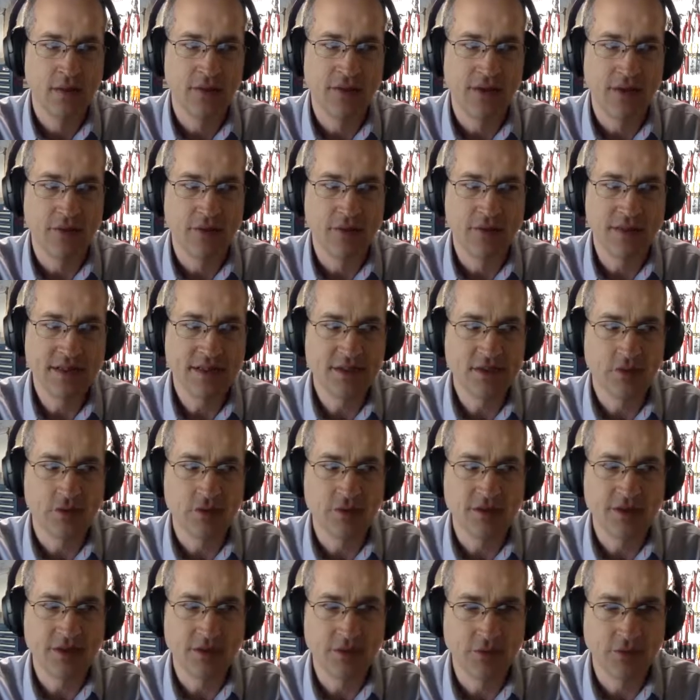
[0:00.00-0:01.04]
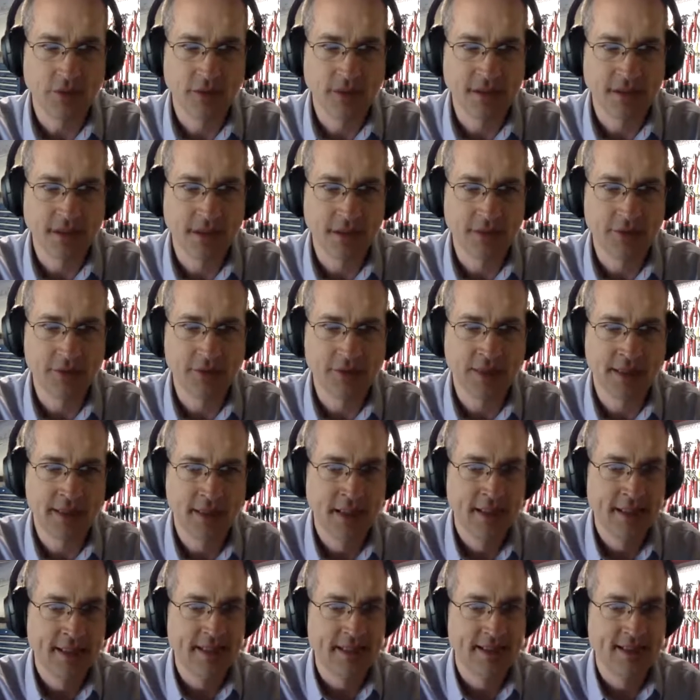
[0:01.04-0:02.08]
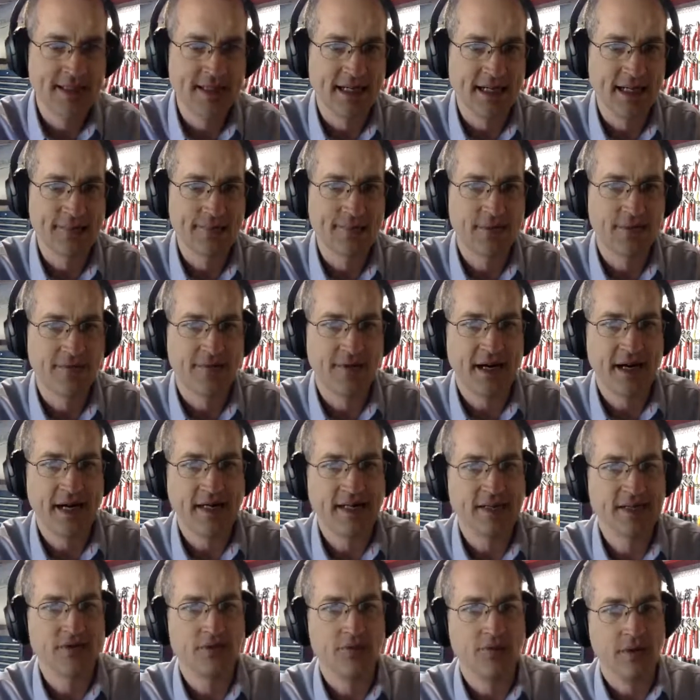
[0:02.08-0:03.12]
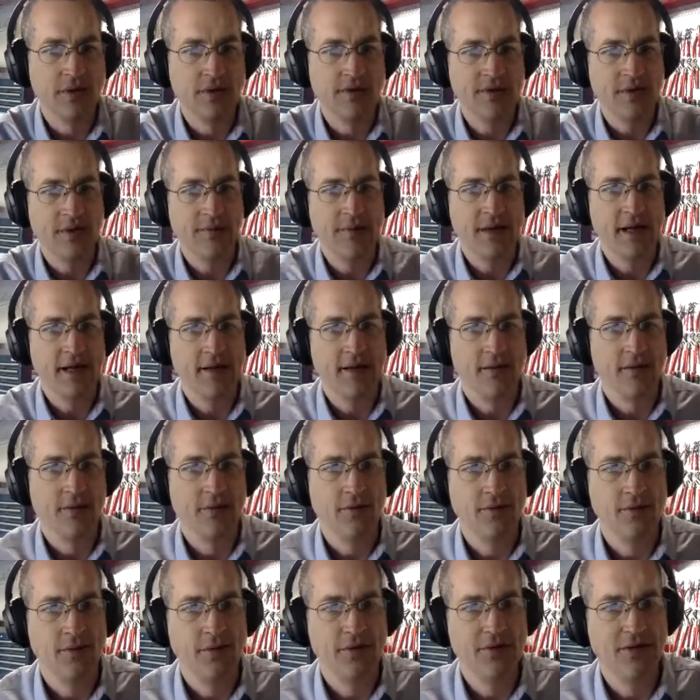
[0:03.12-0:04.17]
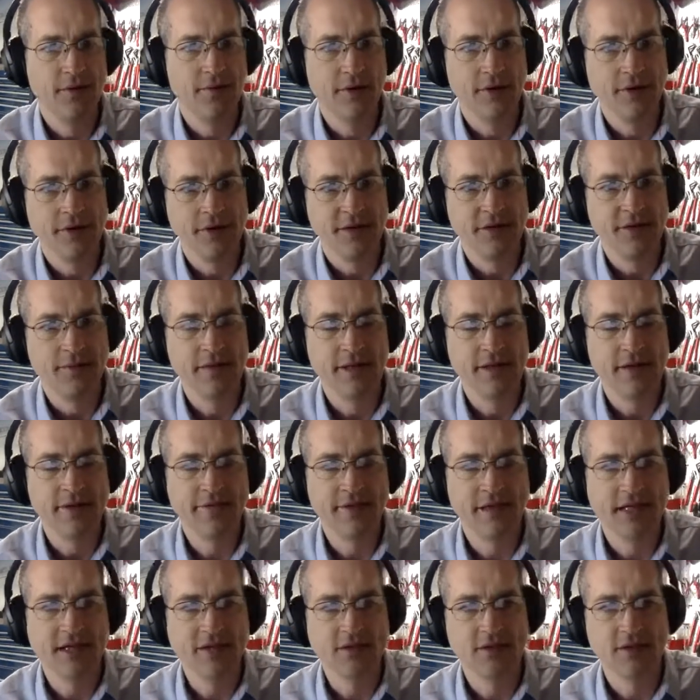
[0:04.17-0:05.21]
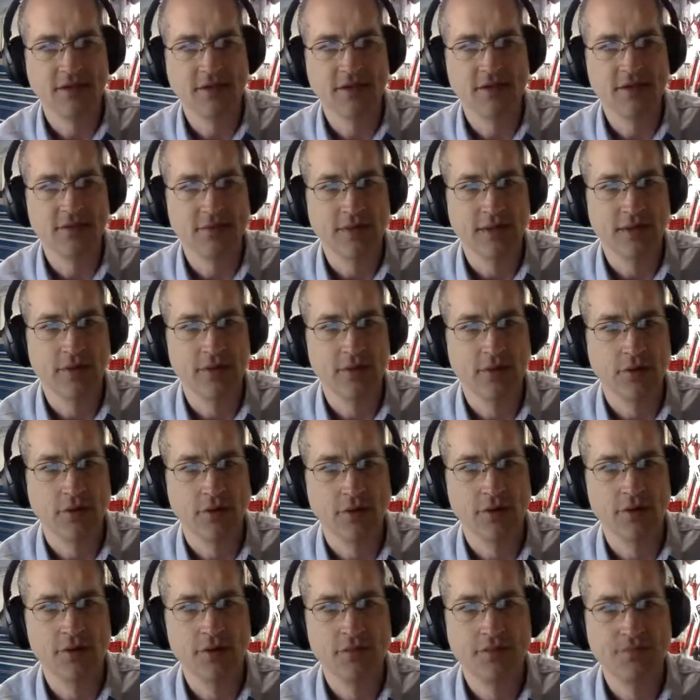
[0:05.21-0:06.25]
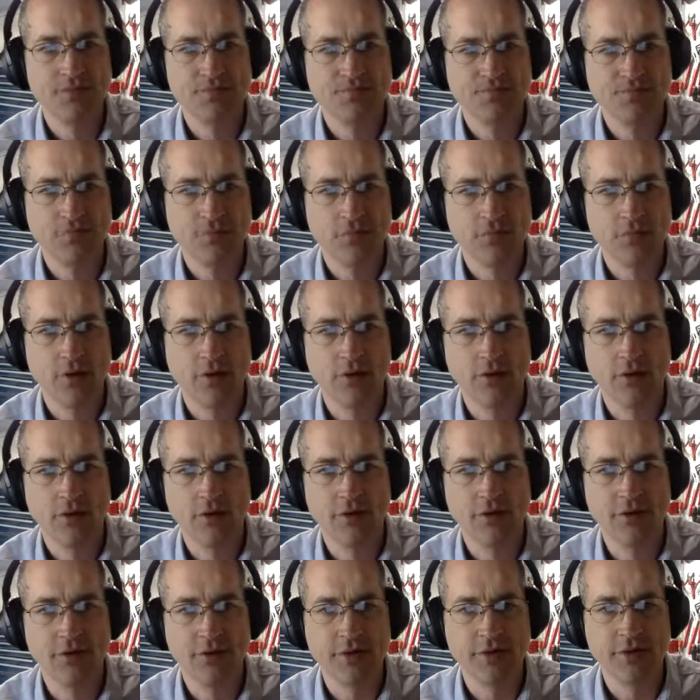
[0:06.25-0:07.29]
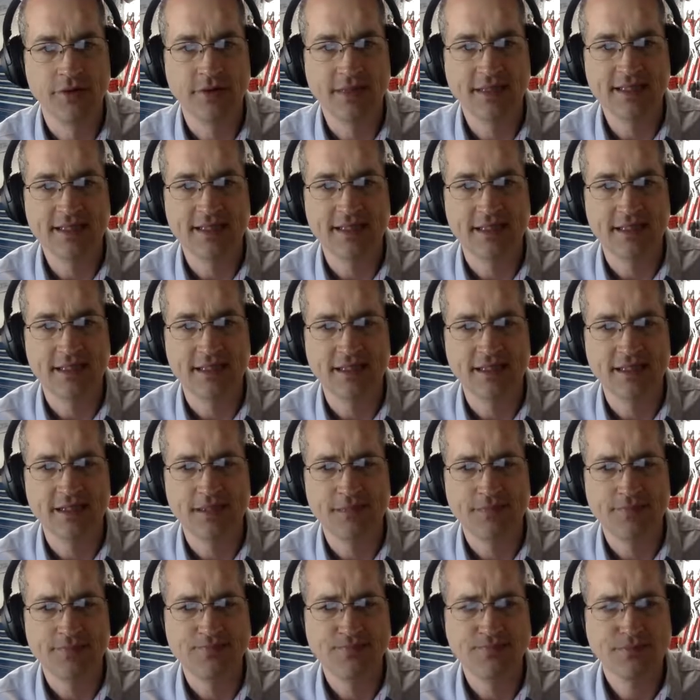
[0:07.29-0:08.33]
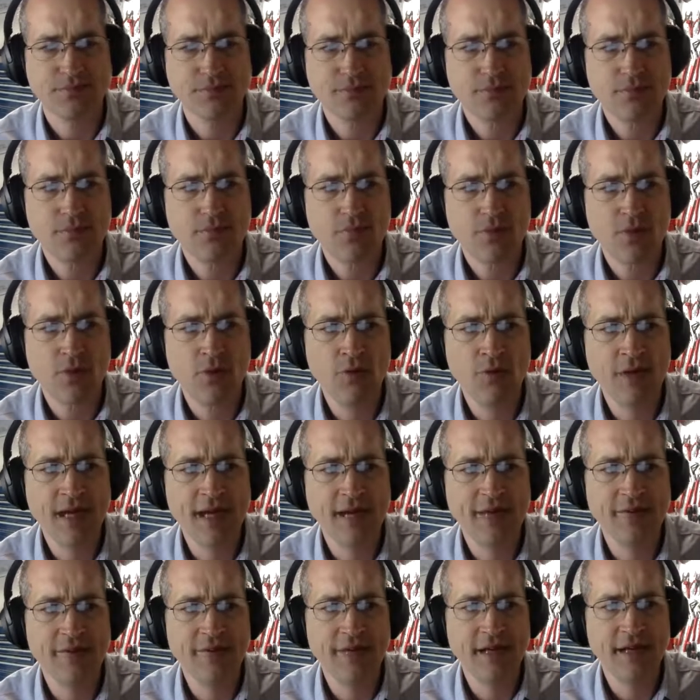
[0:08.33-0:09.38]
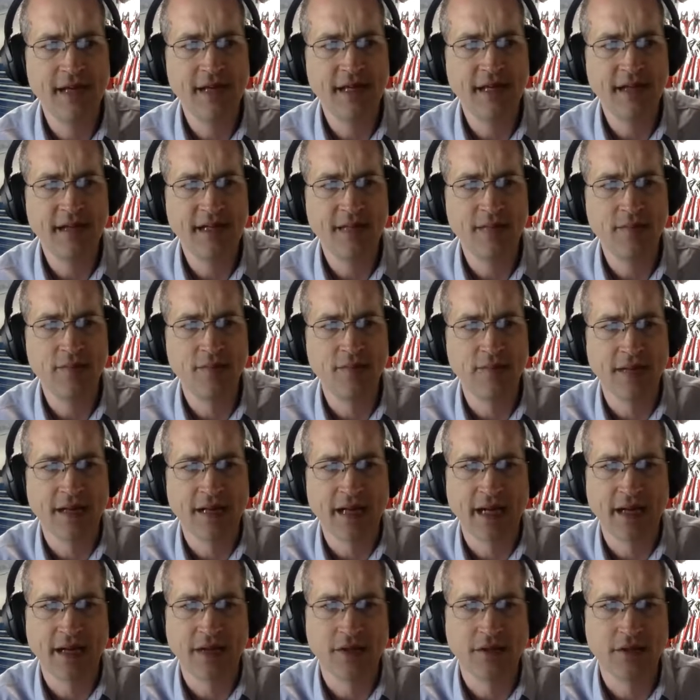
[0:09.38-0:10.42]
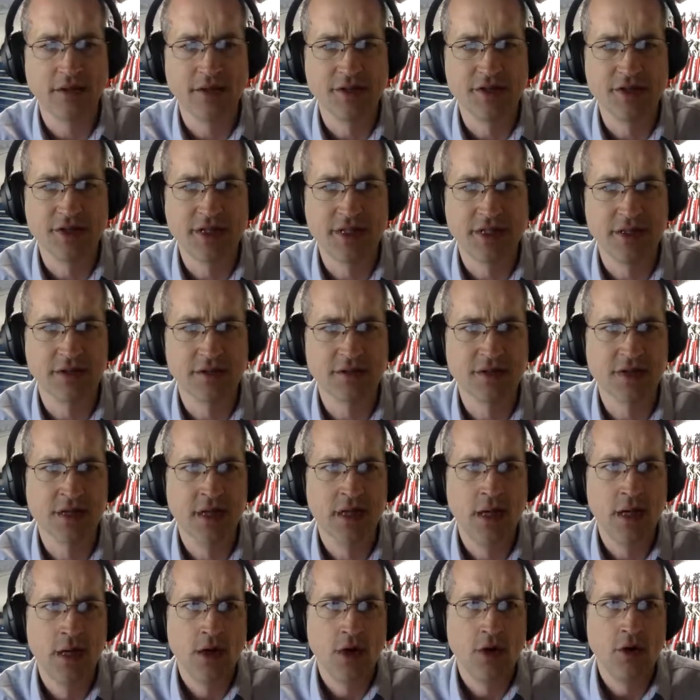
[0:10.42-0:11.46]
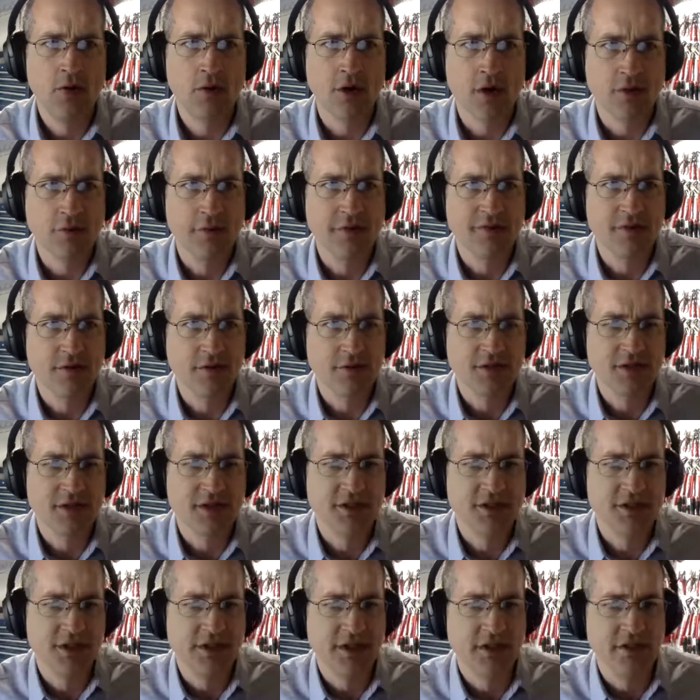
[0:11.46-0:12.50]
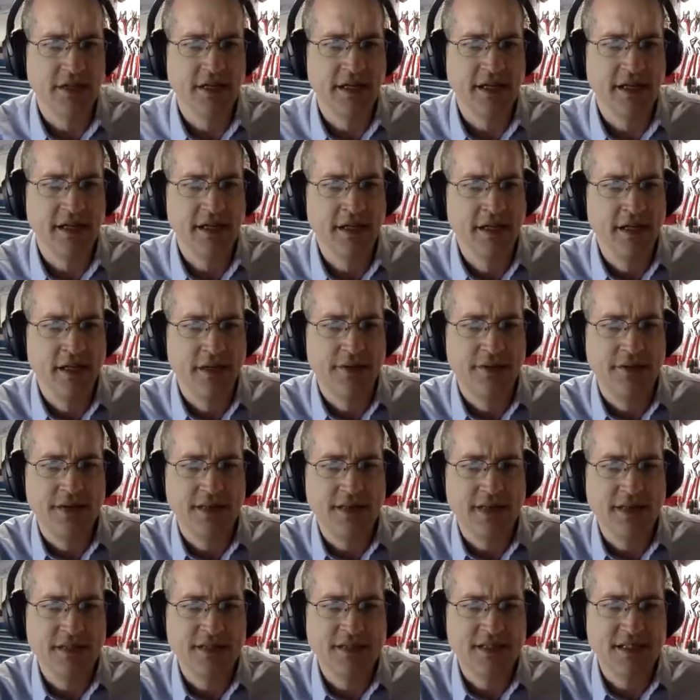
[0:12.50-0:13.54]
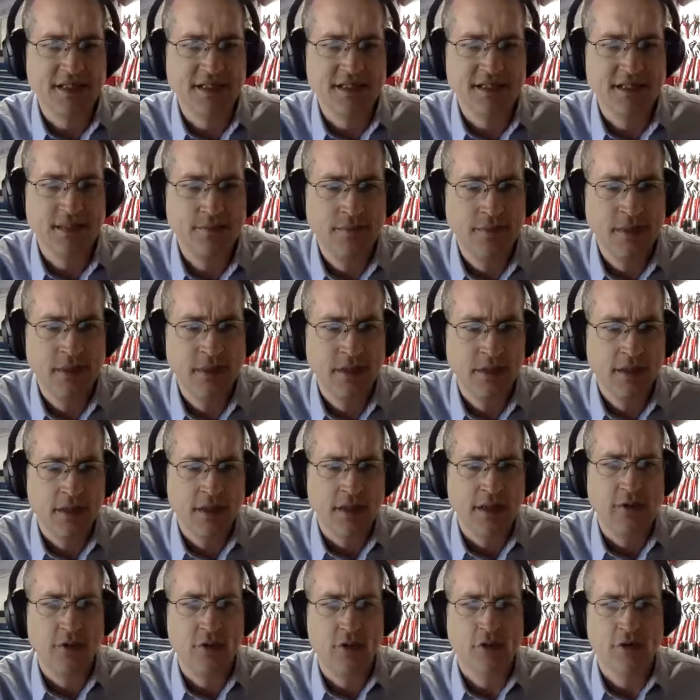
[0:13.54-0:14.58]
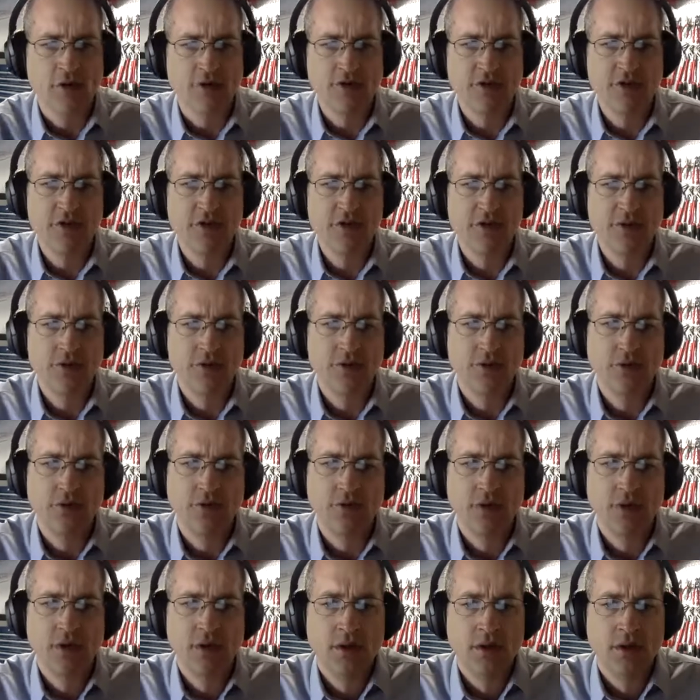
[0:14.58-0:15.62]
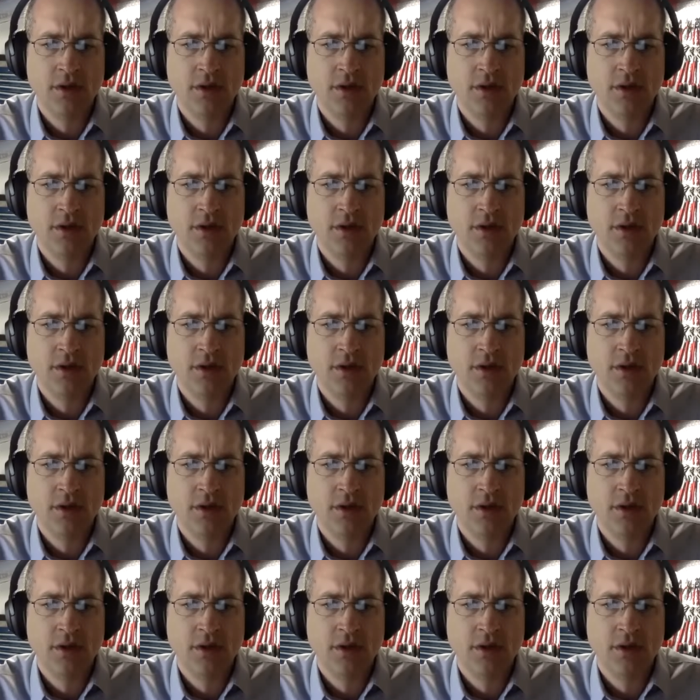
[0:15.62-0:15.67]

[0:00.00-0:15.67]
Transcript: that we source in one country does not provide us with the ability to manufacture these around the world. In order to address this, we have a team of mechanical engineers who are reverse engineering the system in order to